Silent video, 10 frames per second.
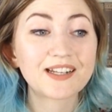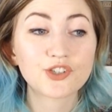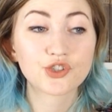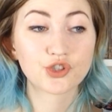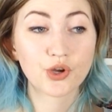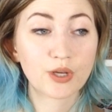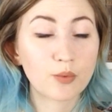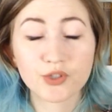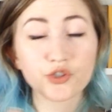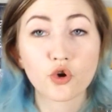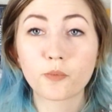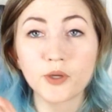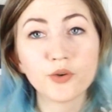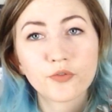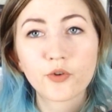It is so it was so
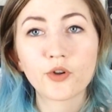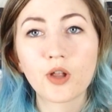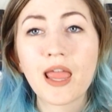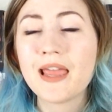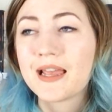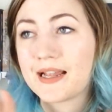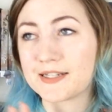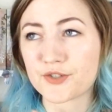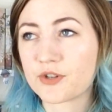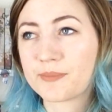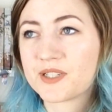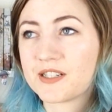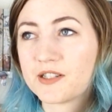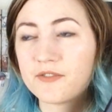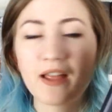beautiful and
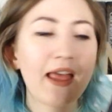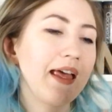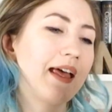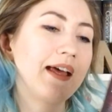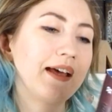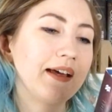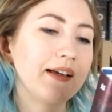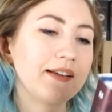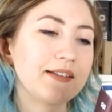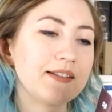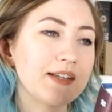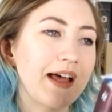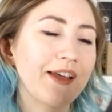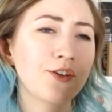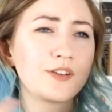descriptive, and
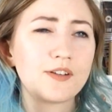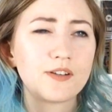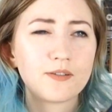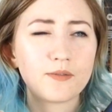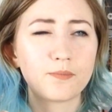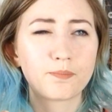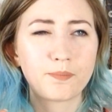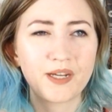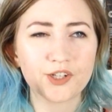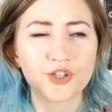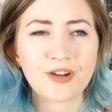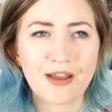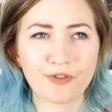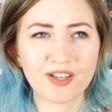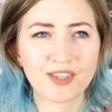I could picture
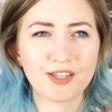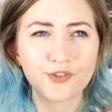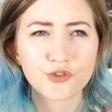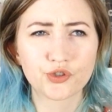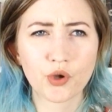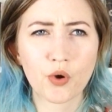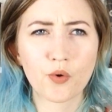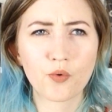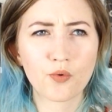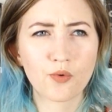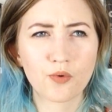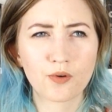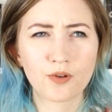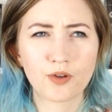everything so